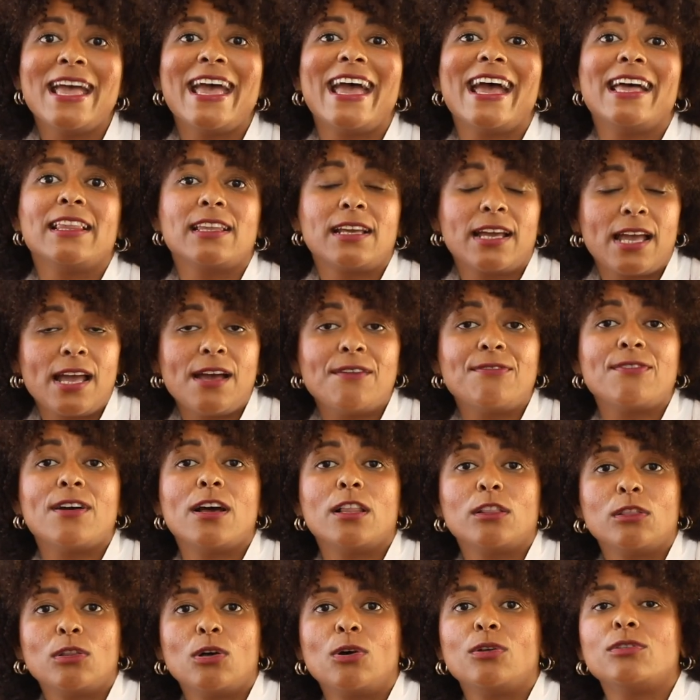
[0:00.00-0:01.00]
and have
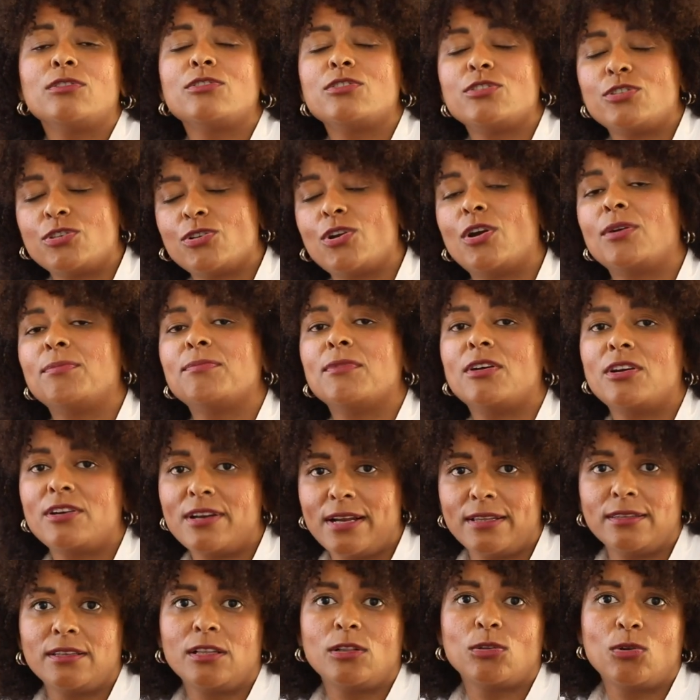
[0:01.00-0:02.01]
a long-term
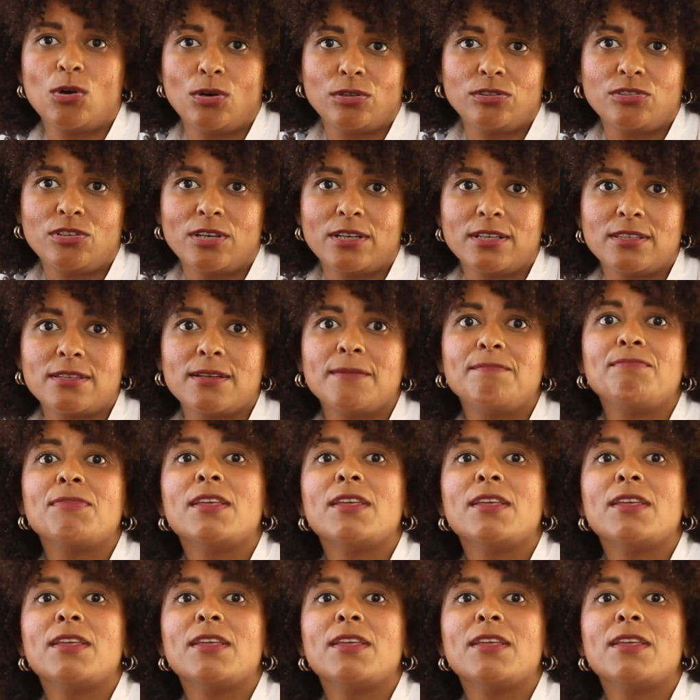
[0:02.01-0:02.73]
rental contract,